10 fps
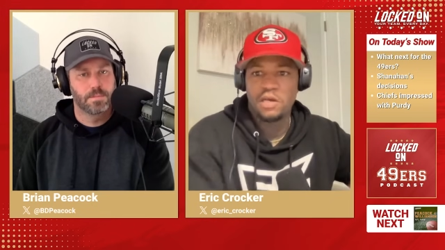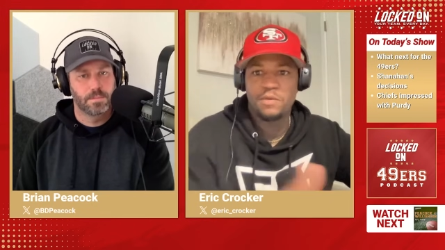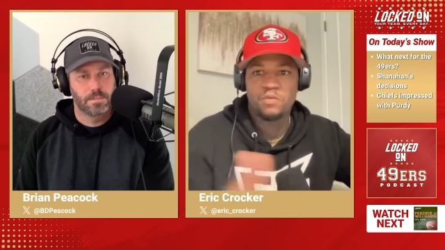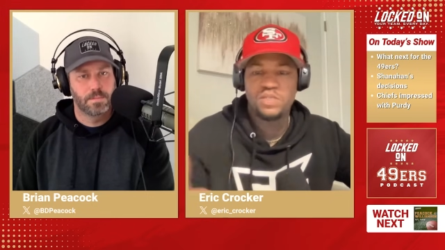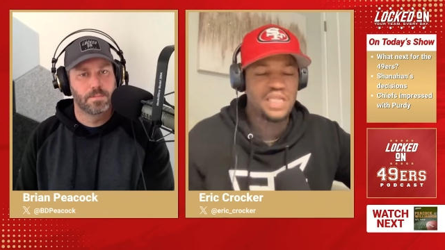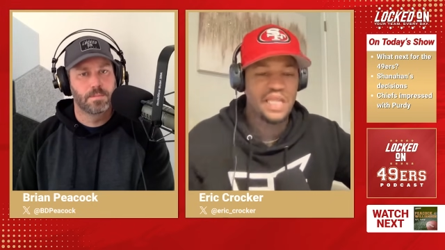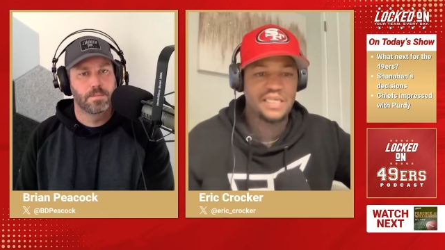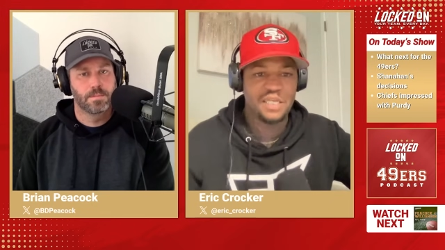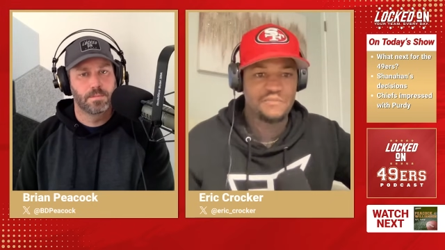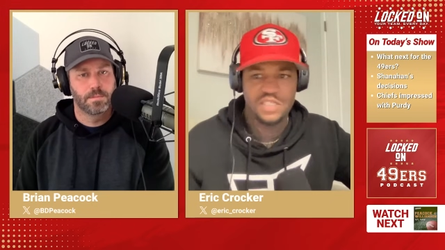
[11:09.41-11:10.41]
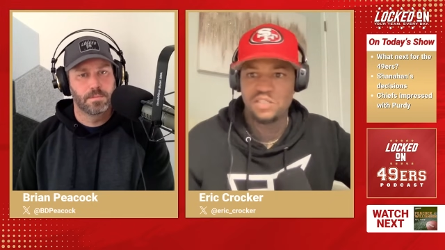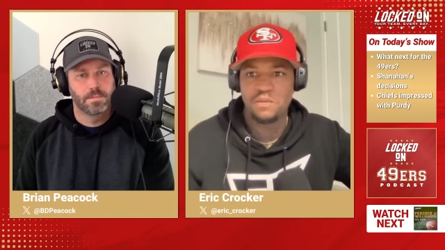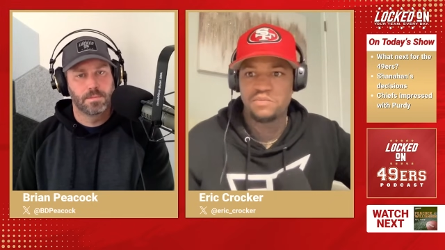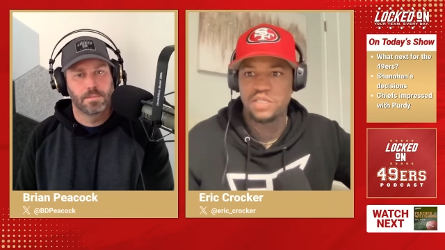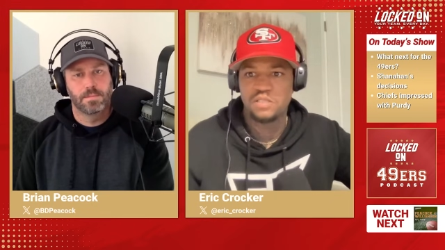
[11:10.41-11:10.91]
Speaker 1: I mean, when's the last time did
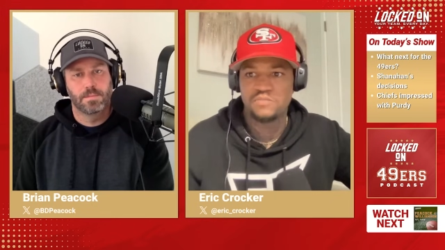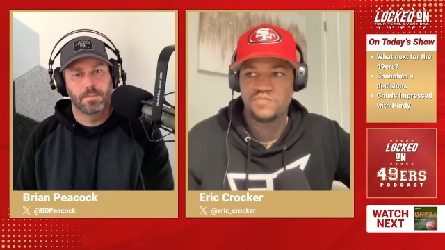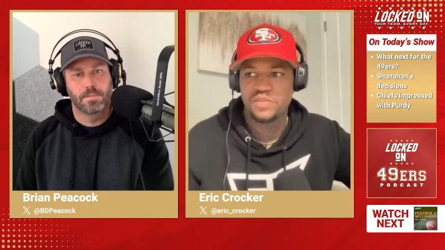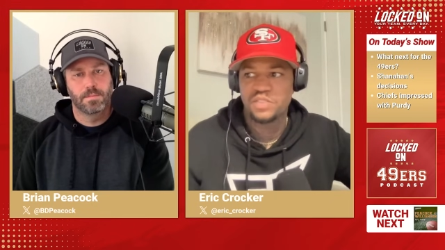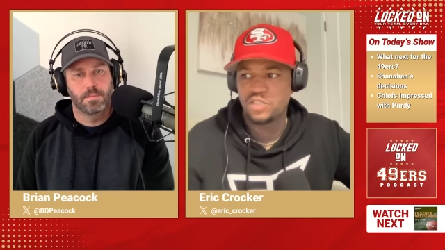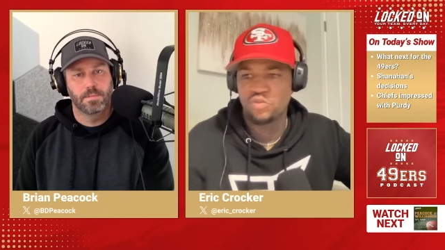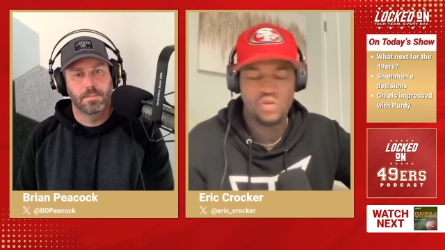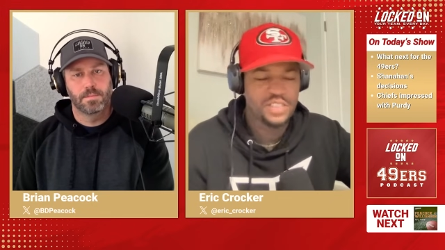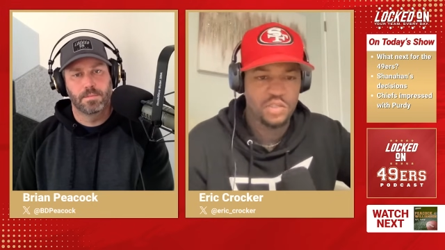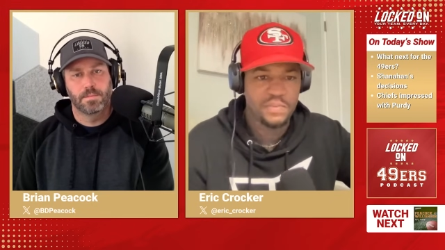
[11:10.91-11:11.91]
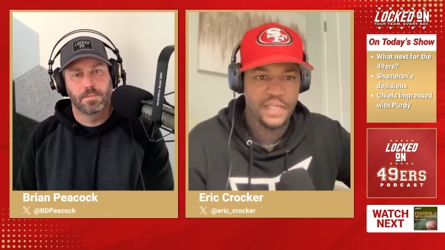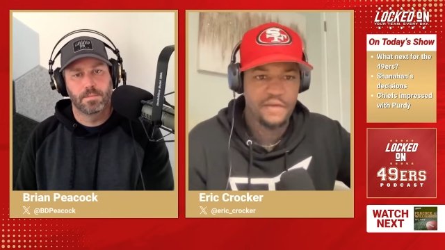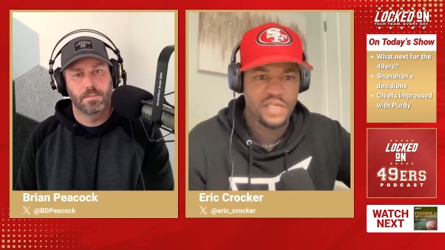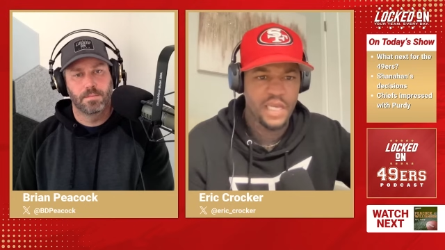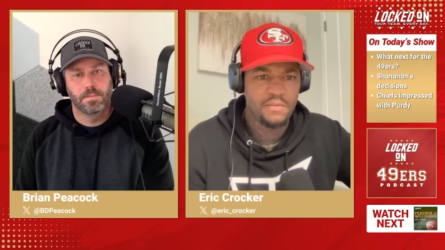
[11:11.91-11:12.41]
Nick did did George Kittle play
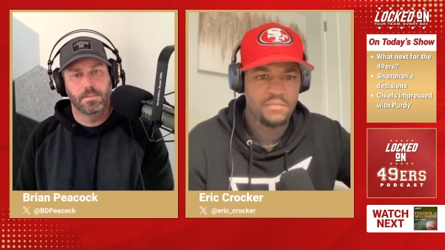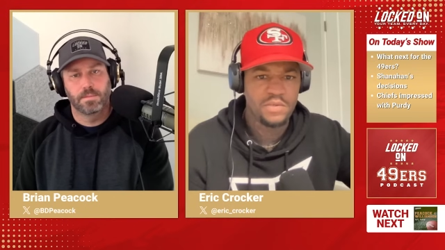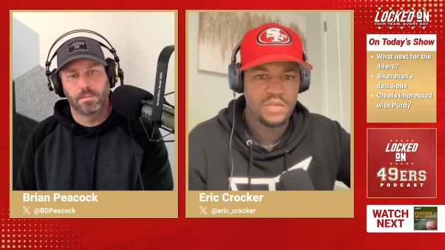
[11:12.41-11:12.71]
every game?